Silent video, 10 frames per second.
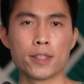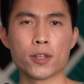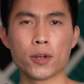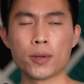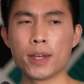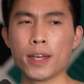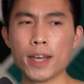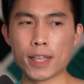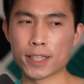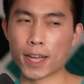So
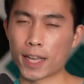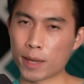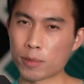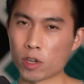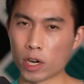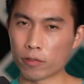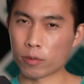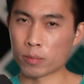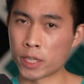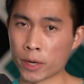it's not like I'm starting
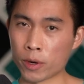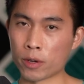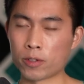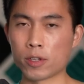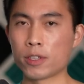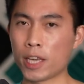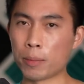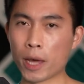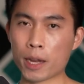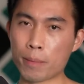from zero. Just
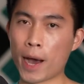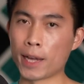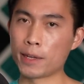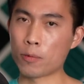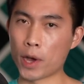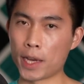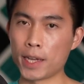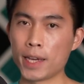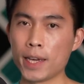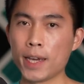keep that in mind
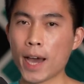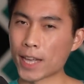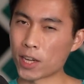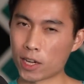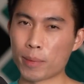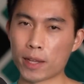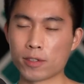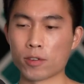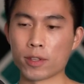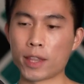when I talk about
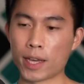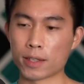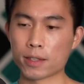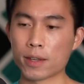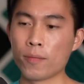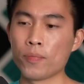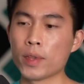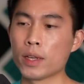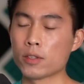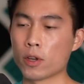certain things.
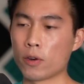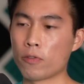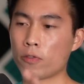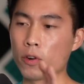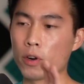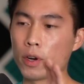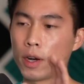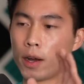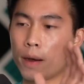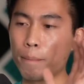So for
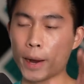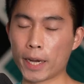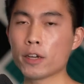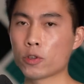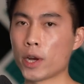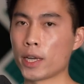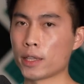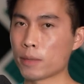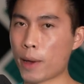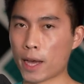my ear training
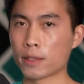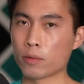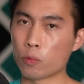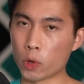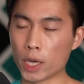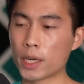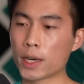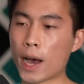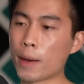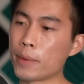this past week,
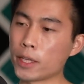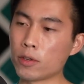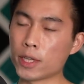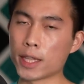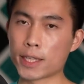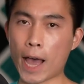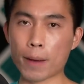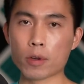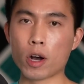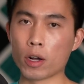I've been using this
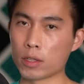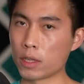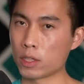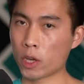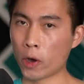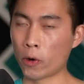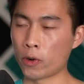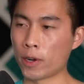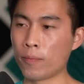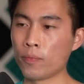app called Tone.